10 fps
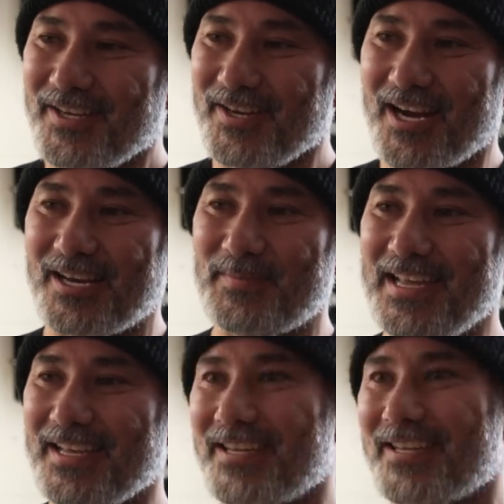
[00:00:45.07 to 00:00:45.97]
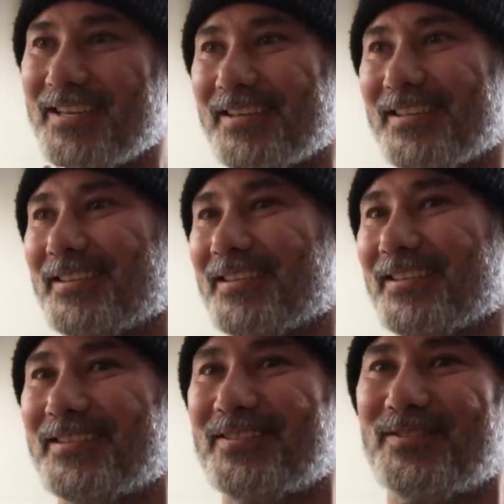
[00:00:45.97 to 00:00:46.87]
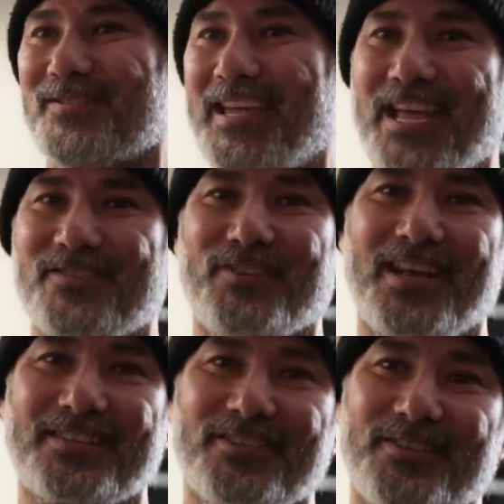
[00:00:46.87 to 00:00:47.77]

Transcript: You're not gonna make cat tracks.